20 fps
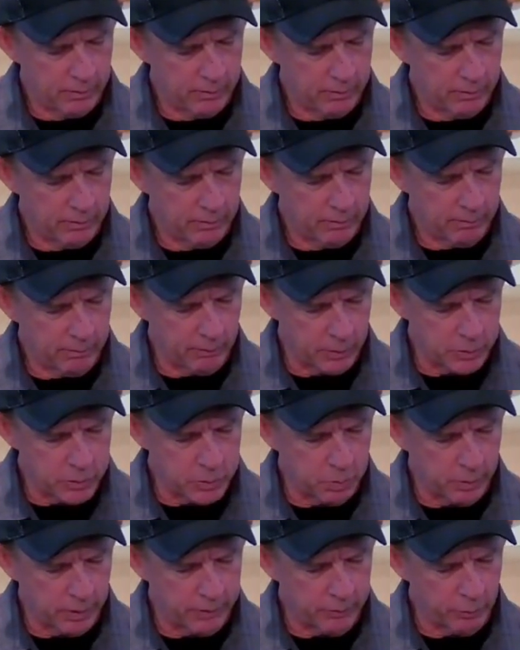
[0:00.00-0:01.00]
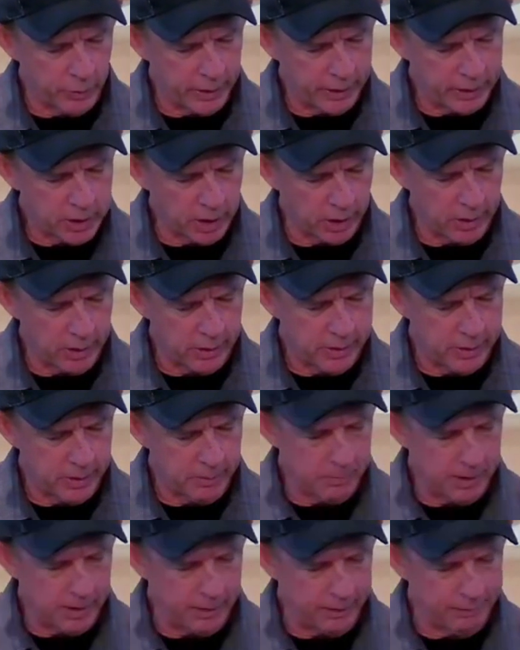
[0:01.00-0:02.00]
verse 1 Return to
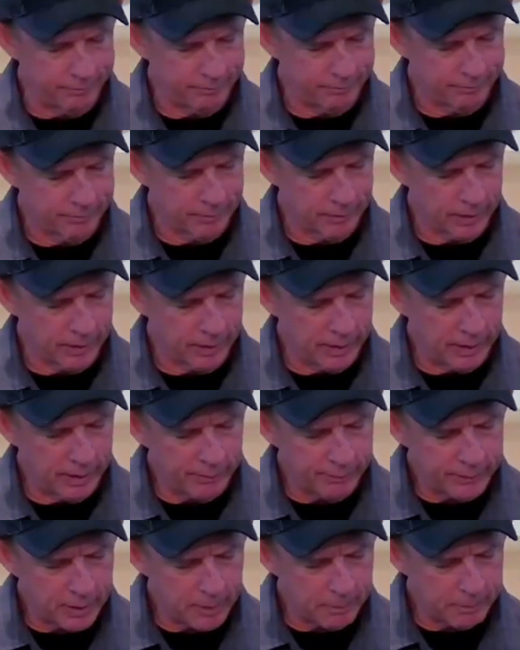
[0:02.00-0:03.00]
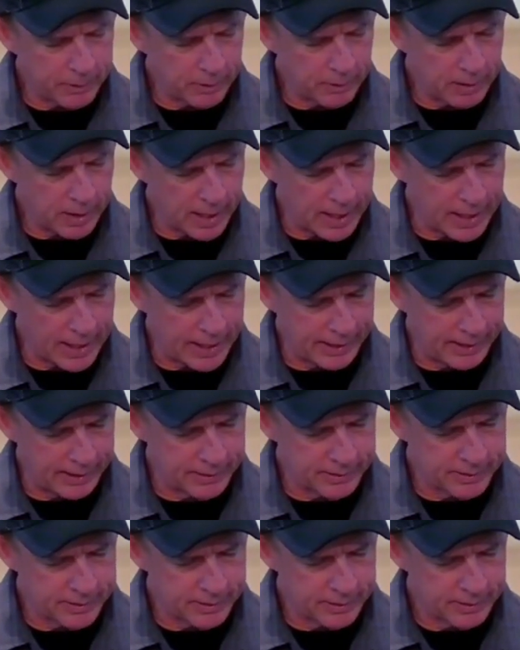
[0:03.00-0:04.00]
me. Lift up your
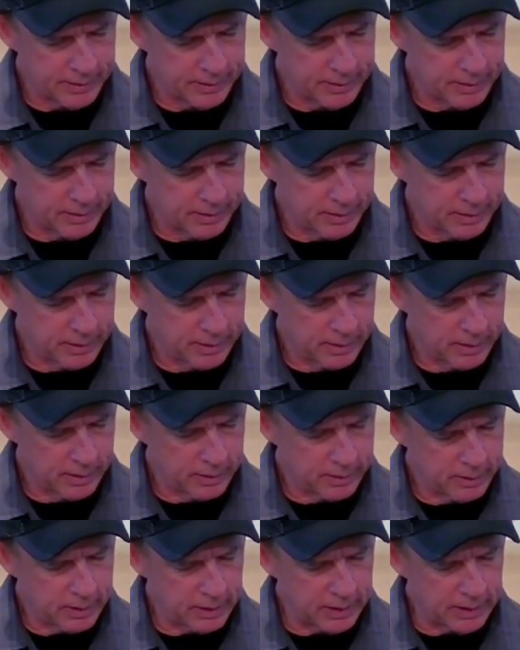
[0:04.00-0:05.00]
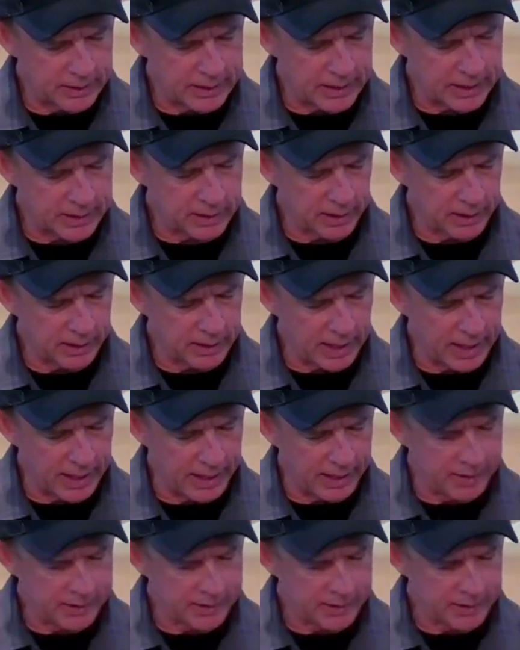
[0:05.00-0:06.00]
eyes to the desolate
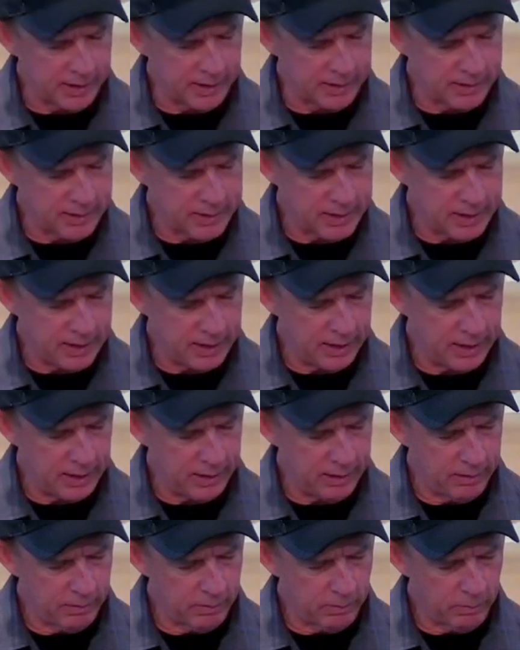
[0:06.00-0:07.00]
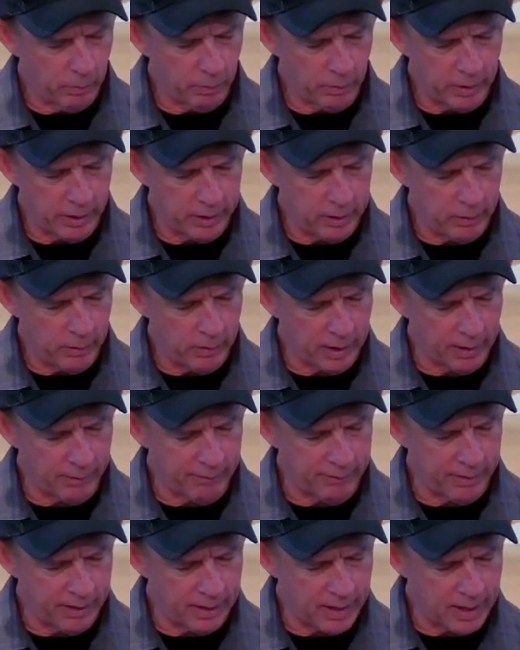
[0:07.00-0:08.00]
heights and see where you have
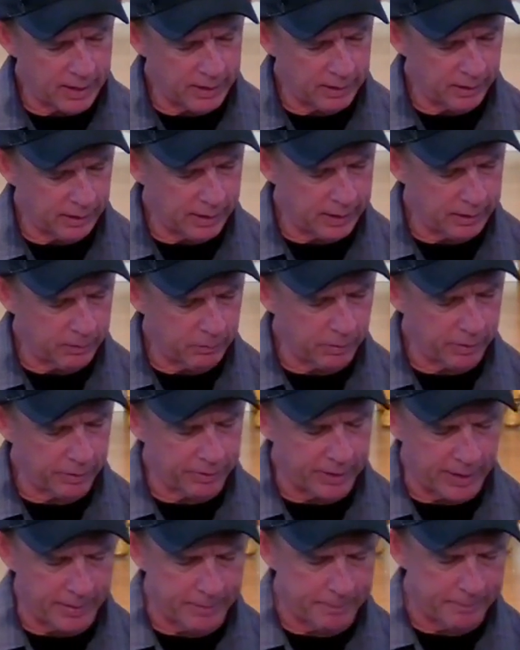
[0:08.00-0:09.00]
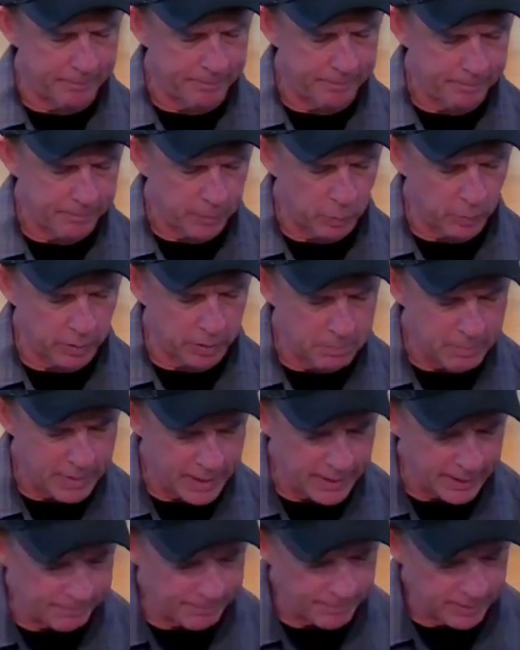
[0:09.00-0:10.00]
not lain with them, with
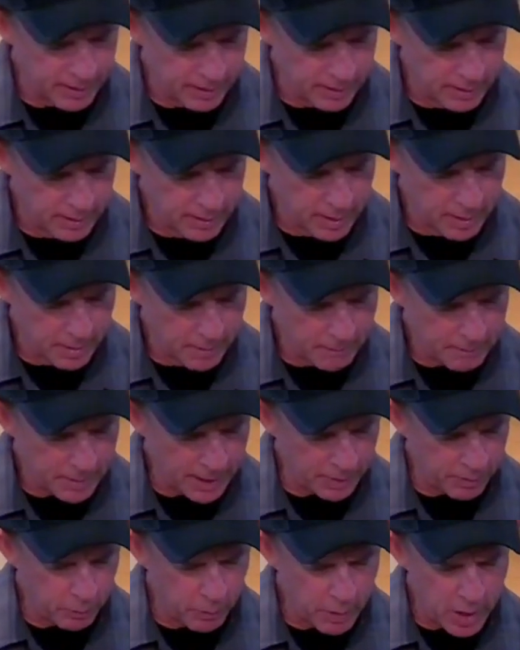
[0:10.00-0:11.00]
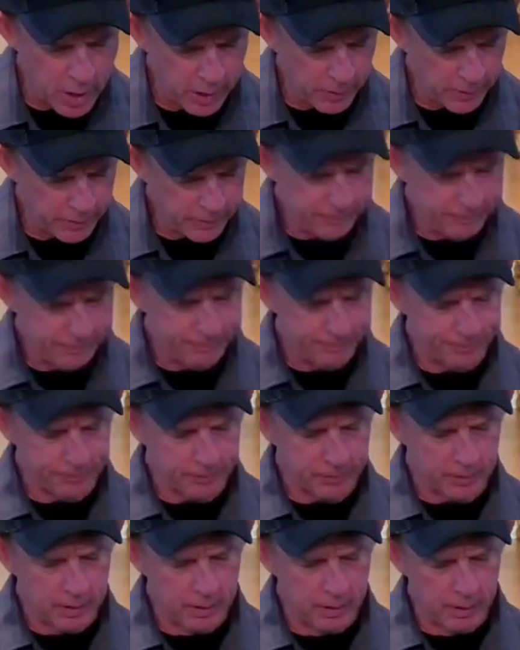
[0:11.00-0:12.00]
men. By the road
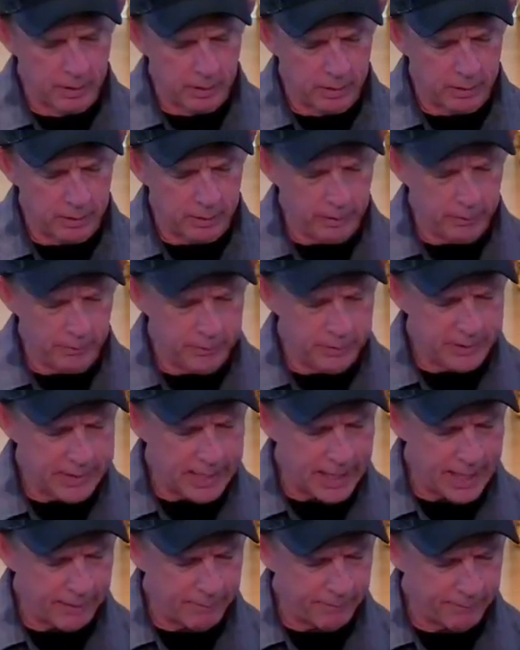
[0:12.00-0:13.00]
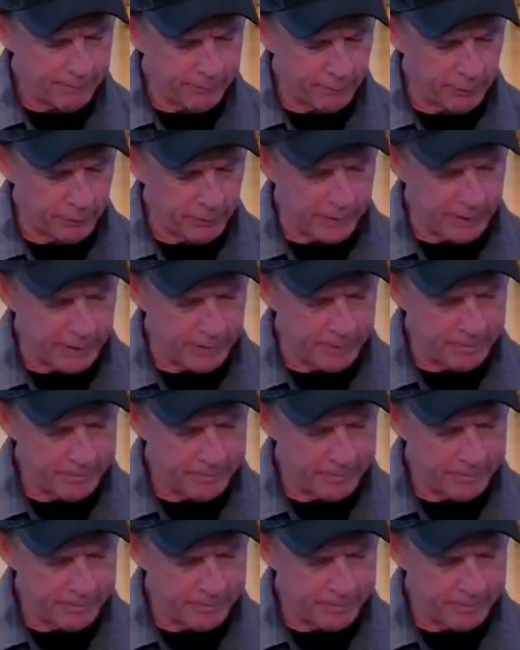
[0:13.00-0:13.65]
you sat for them